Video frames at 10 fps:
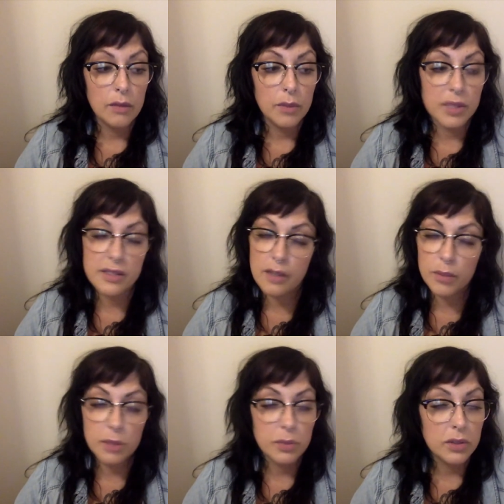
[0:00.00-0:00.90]
but some
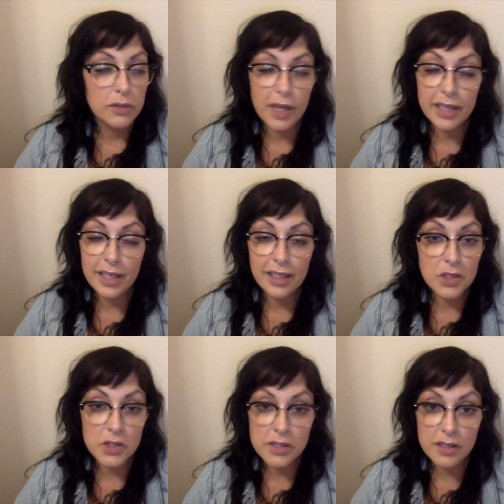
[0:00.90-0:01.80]
people find that
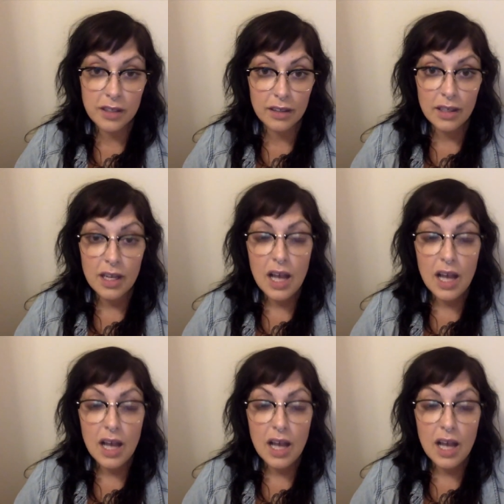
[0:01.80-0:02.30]
interesting.